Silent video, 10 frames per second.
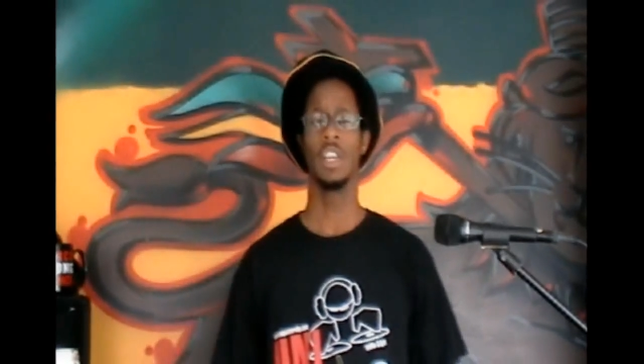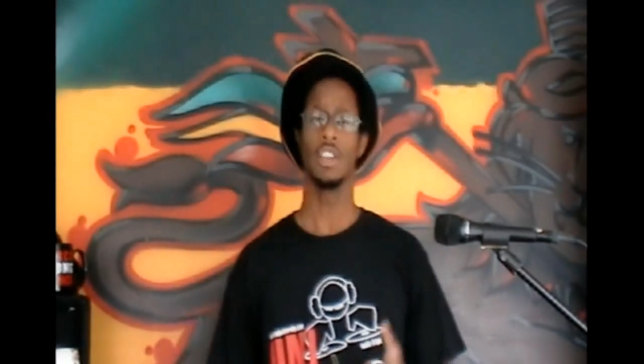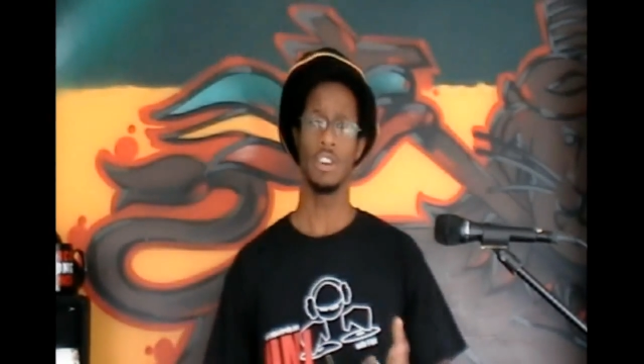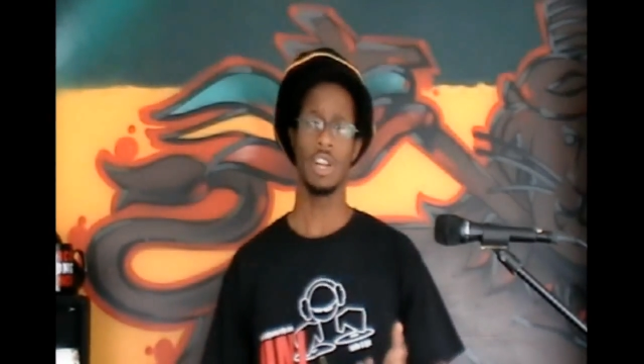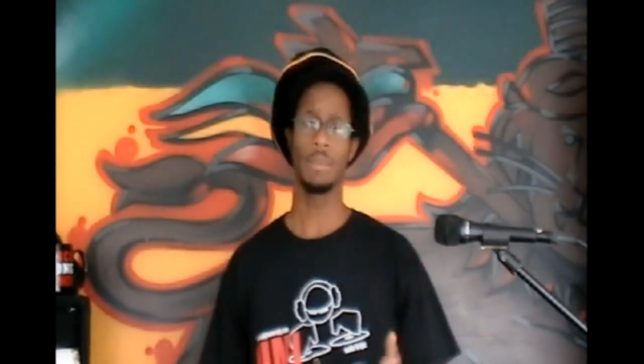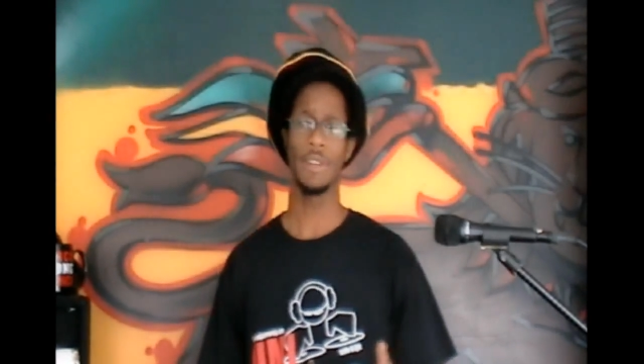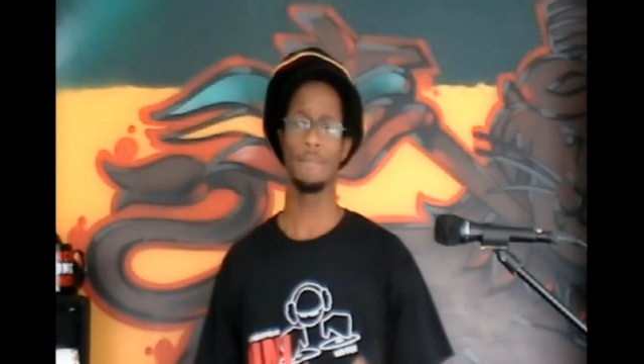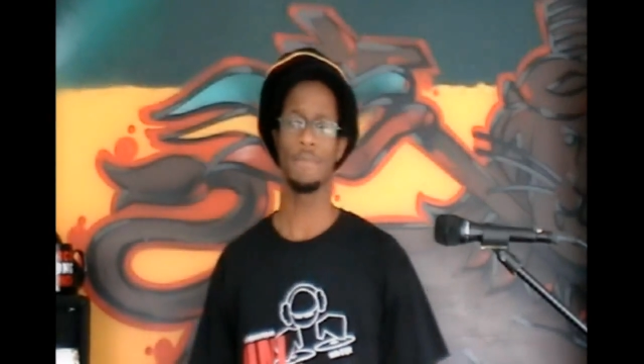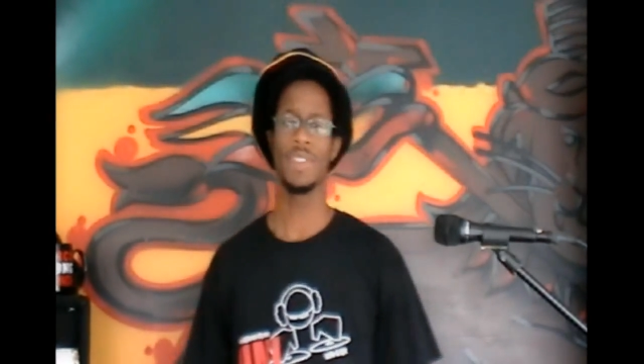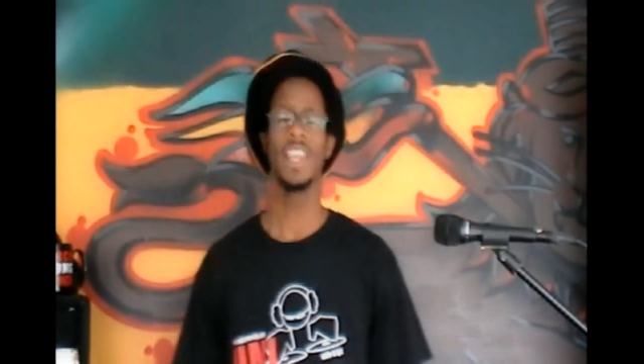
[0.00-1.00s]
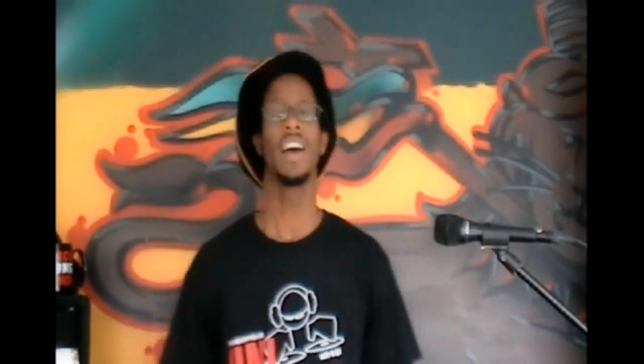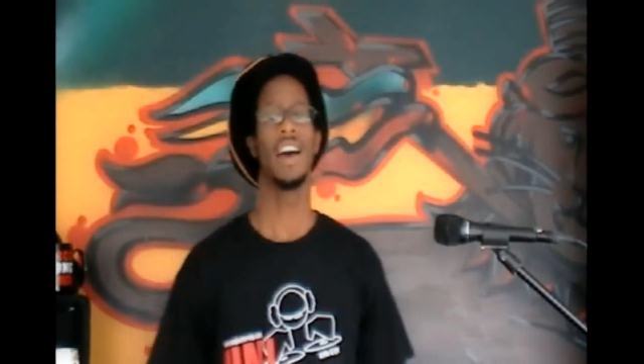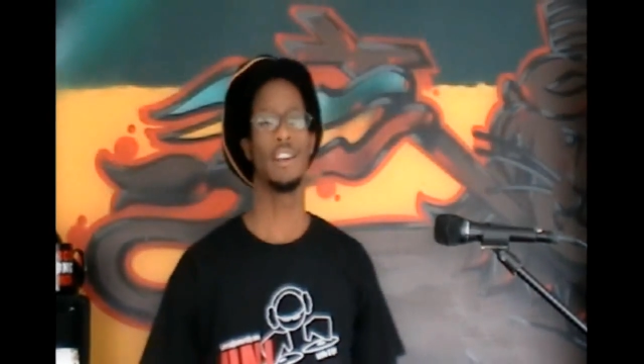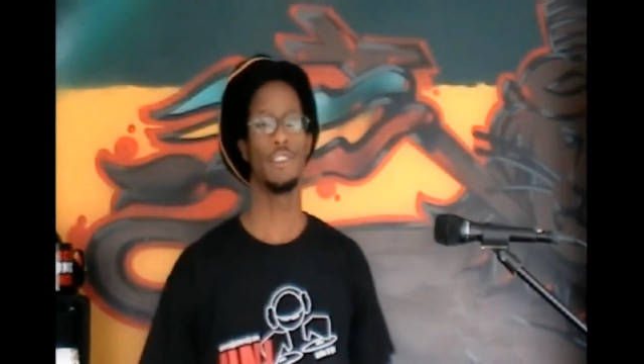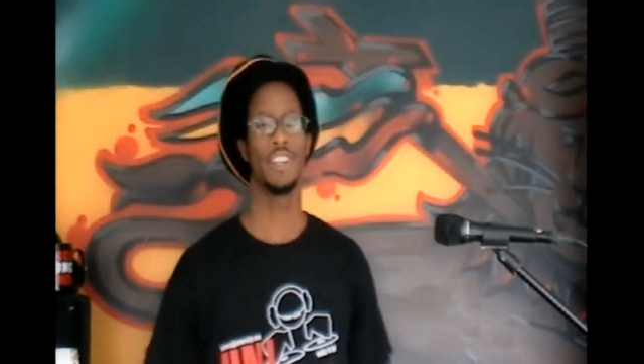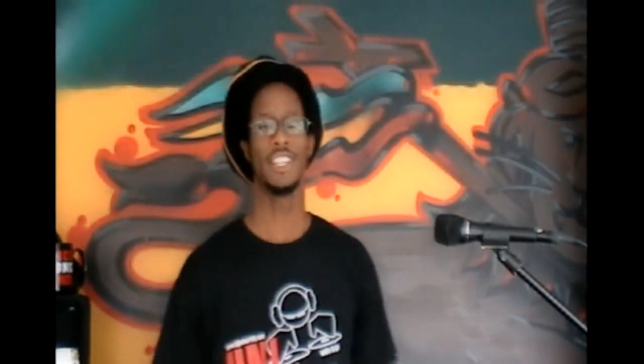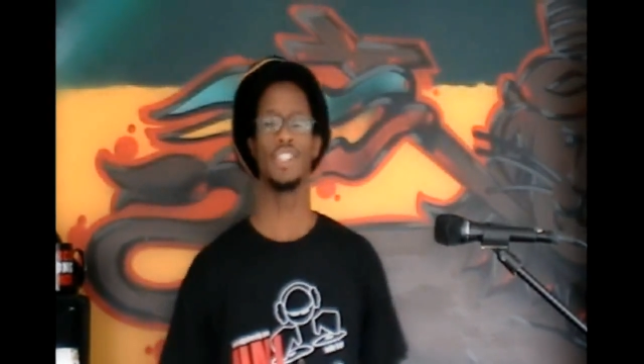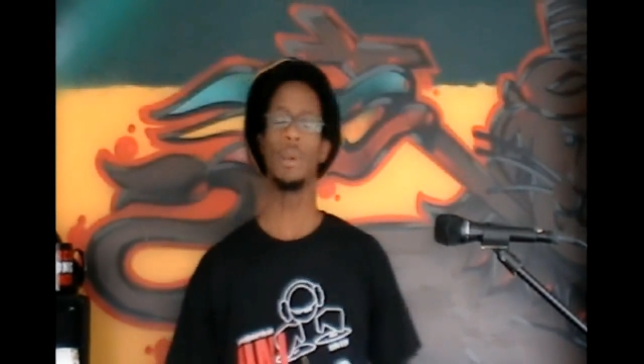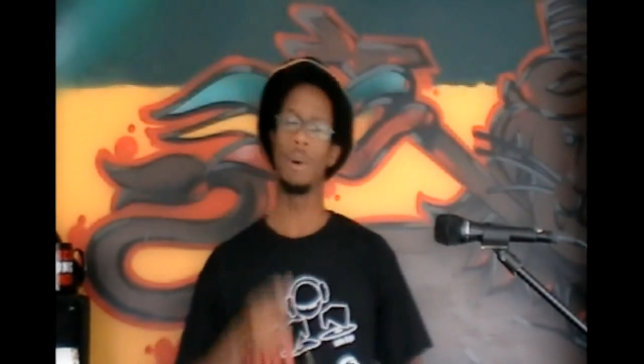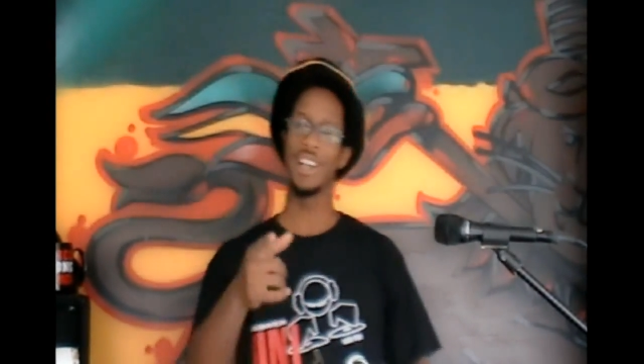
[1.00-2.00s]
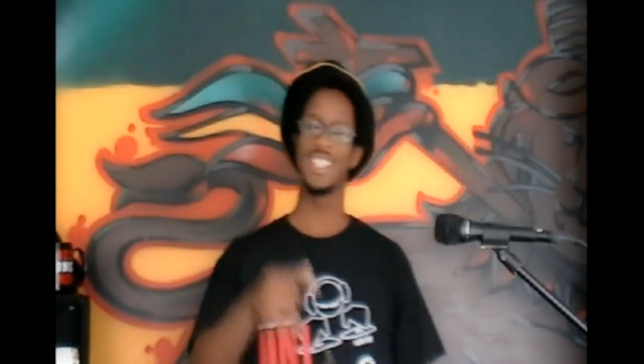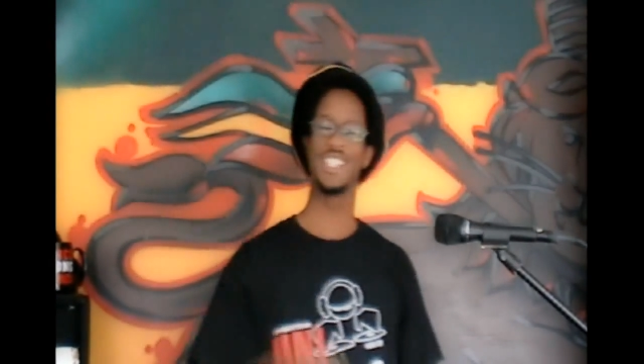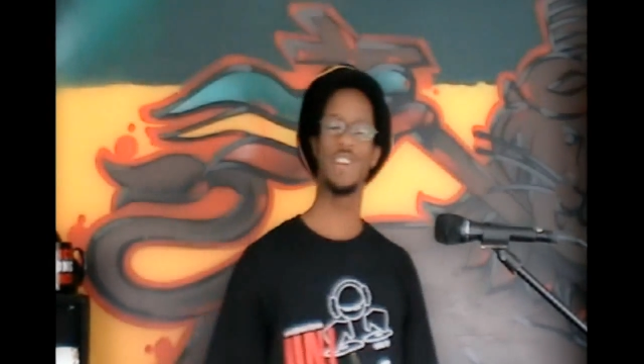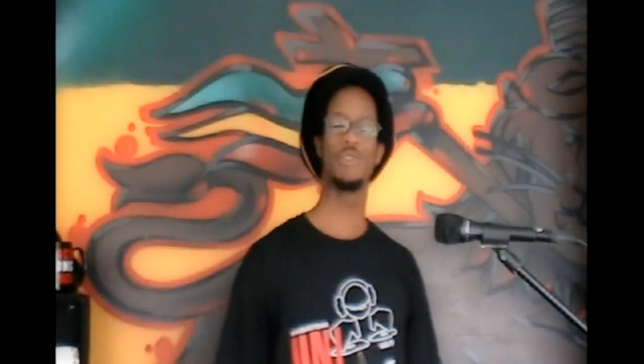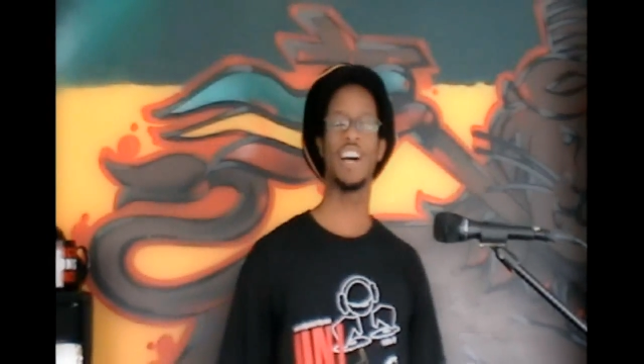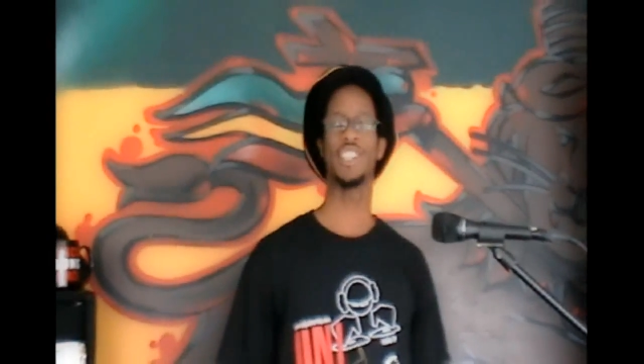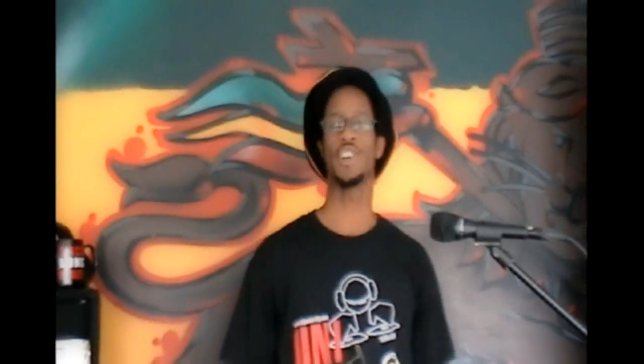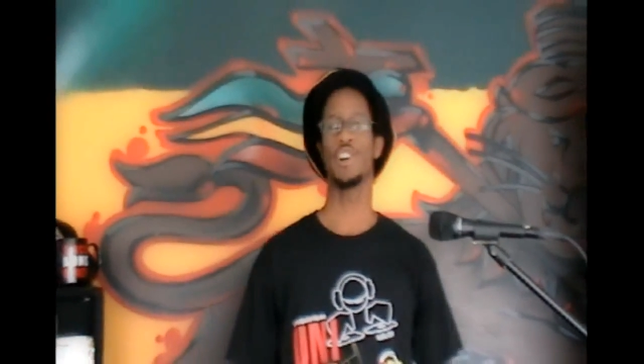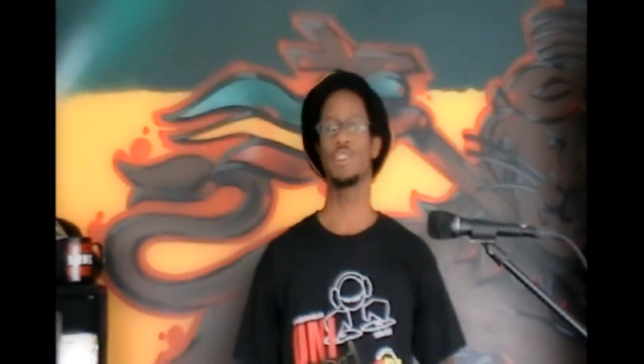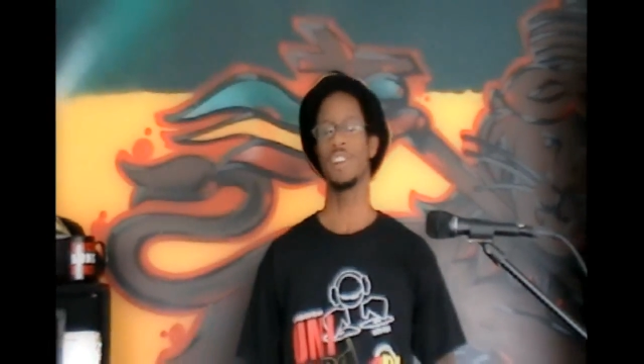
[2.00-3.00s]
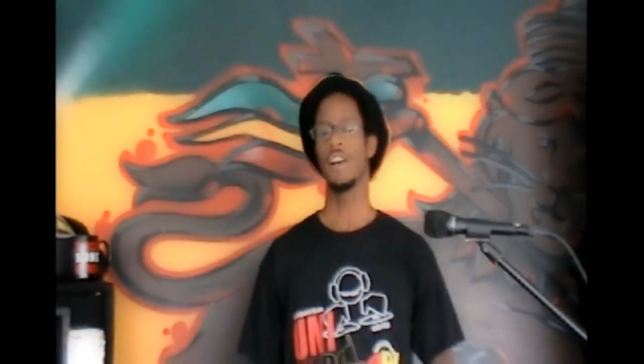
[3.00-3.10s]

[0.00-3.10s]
You know what I mean? All right, it's your boss, DJ Ras Curt,